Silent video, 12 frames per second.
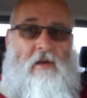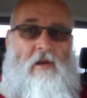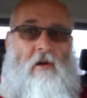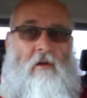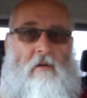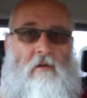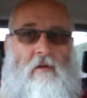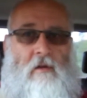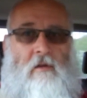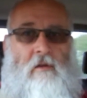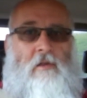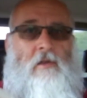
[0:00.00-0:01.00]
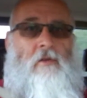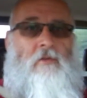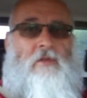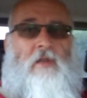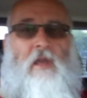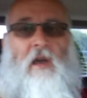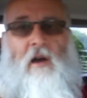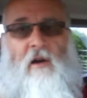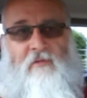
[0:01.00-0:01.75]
not used the car